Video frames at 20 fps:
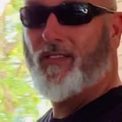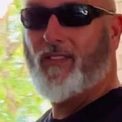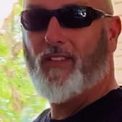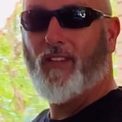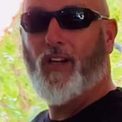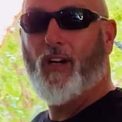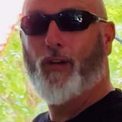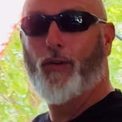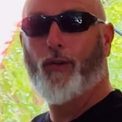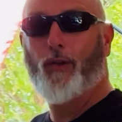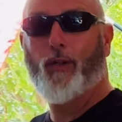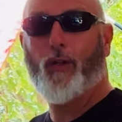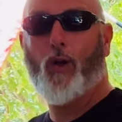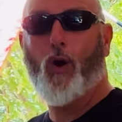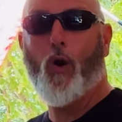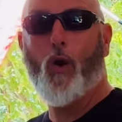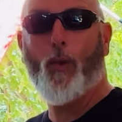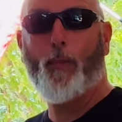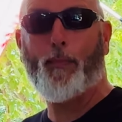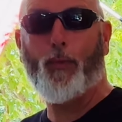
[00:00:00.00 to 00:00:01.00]
under the
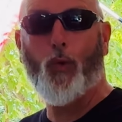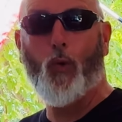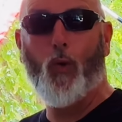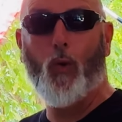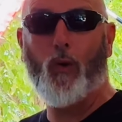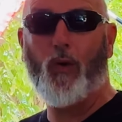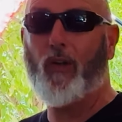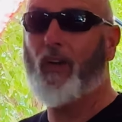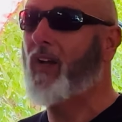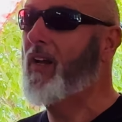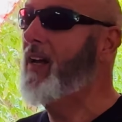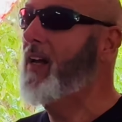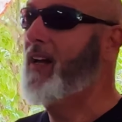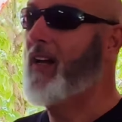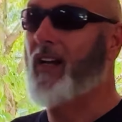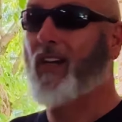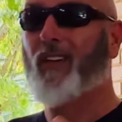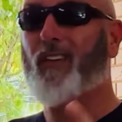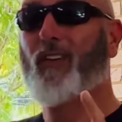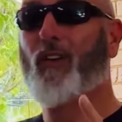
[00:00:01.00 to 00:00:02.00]
carport.
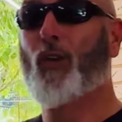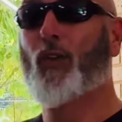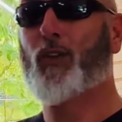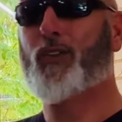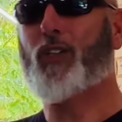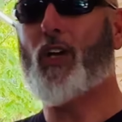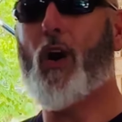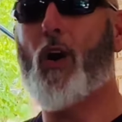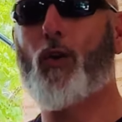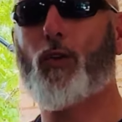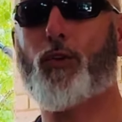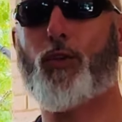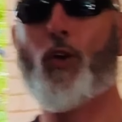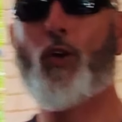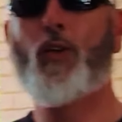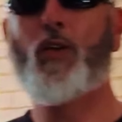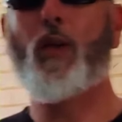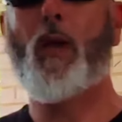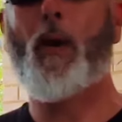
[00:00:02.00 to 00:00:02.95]
Gonna talk to you